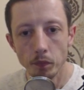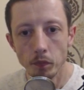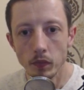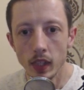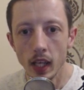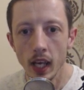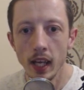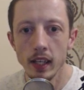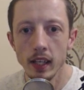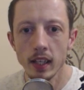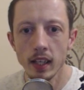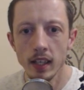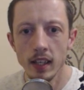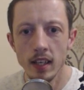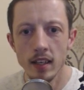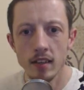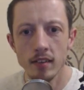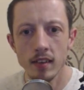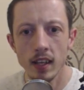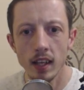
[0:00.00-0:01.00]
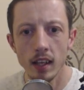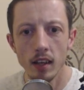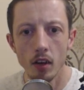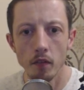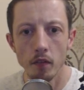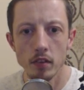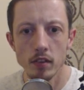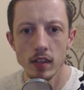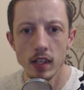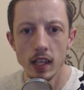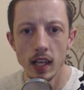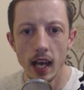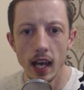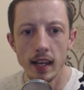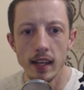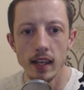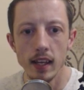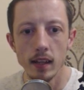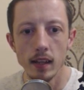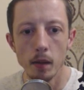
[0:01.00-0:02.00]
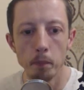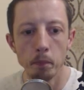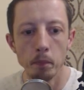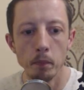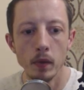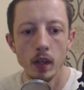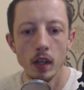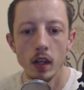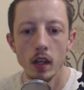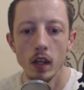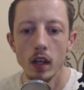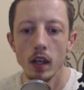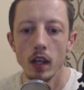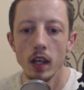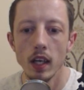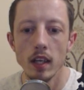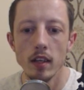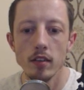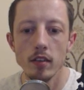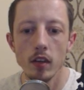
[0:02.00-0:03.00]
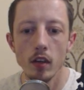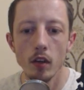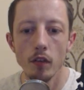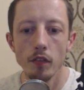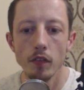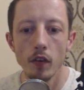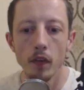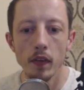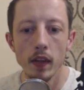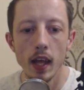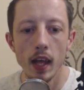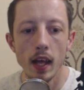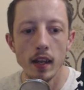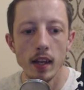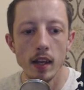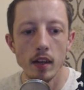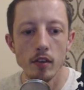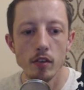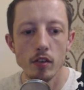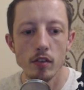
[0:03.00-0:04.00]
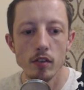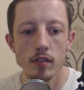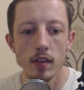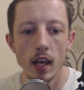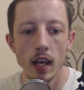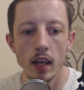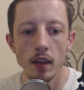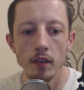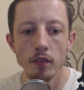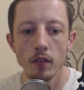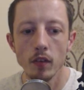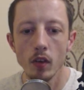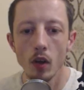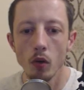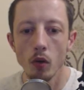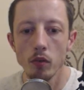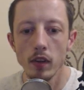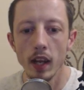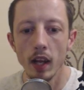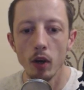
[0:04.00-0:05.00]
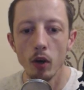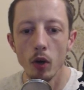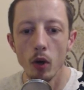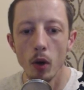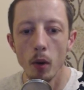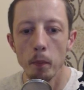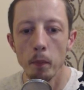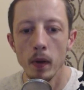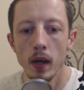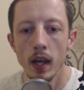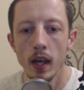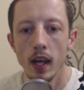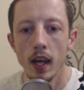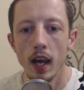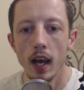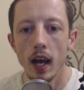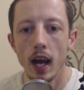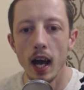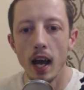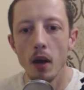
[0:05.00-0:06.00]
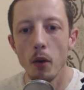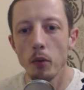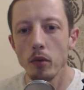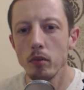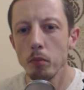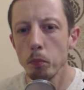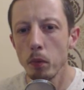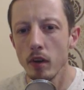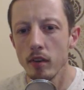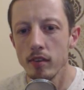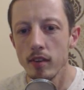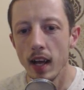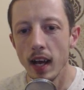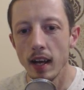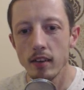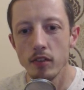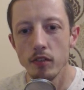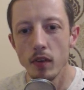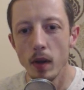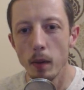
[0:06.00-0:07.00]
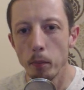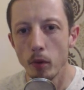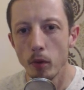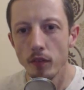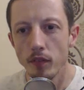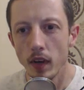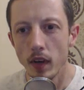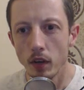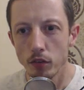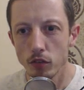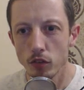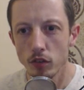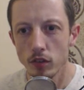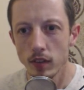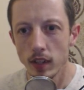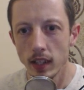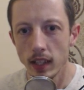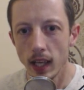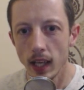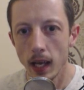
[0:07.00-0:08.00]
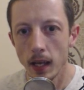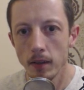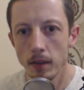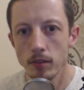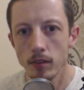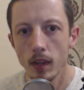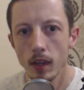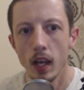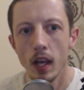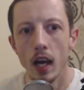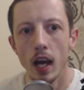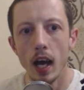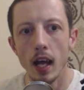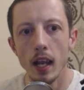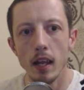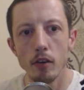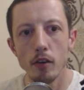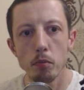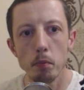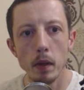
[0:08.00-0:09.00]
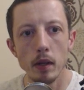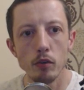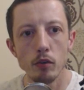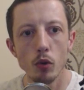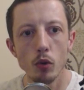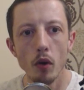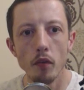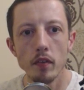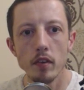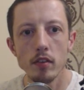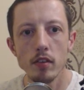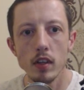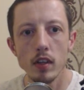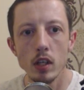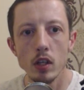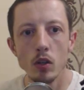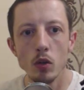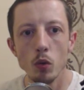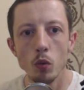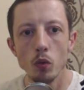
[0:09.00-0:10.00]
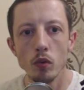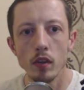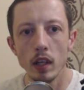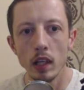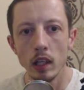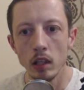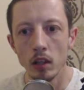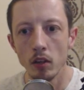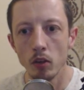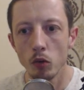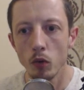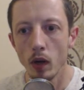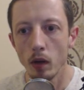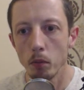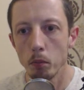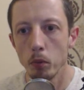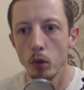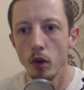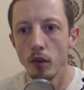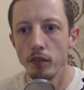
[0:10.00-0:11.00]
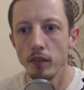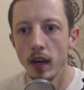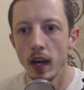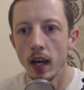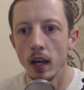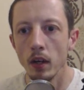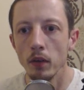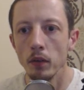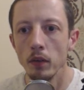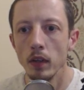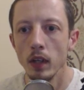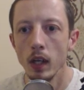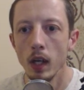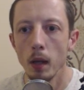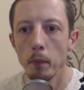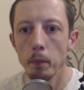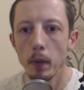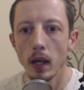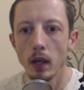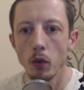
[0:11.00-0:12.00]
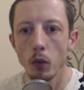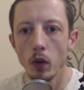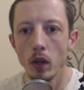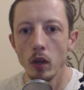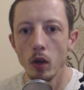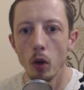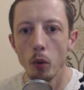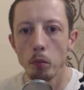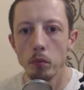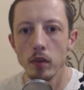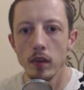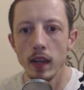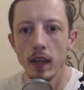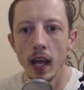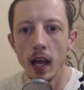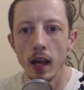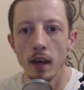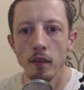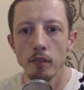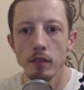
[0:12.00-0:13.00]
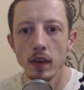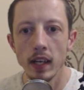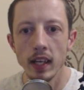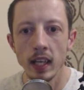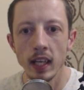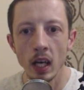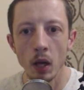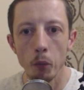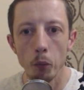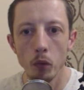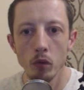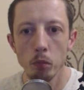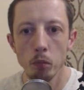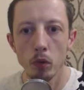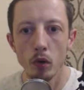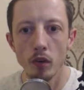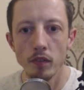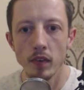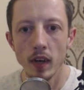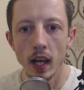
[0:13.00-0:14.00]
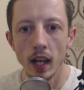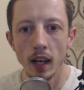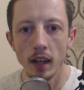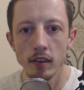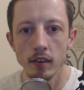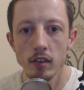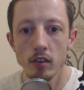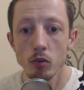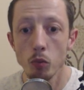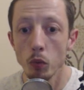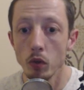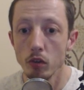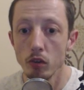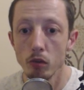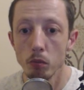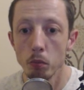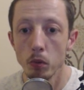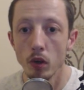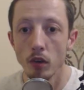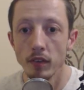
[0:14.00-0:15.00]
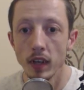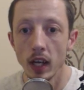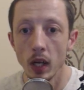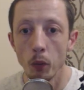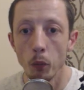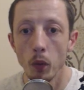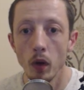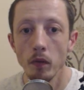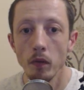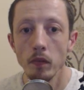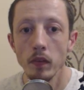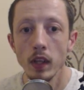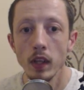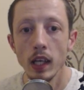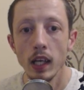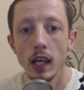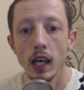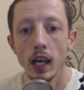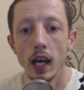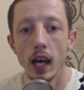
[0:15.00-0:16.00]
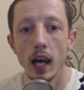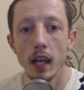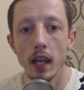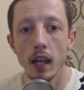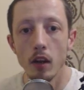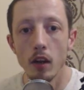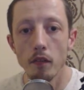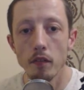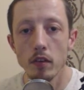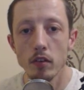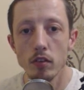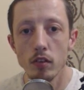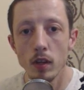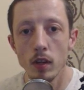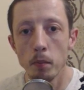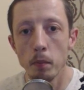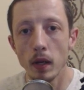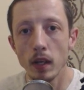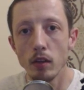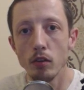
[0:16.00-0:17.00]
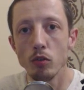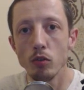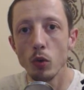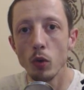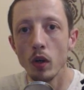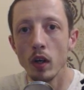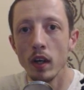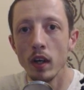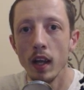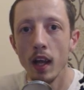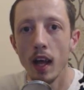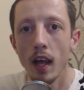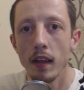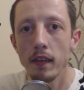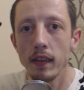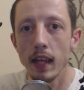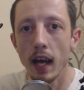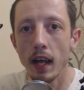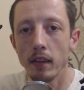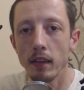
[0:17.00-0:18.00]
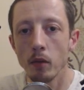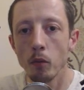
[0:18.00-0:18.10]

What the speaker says: And you can easily obviously edit them easy enough on there, and then just save, go to their home. I always press activate profiles just in case, and then just make sure obviously using the correct profile by going up to there, finding out which profile it is, which is profile 1, and then obviously making sure that the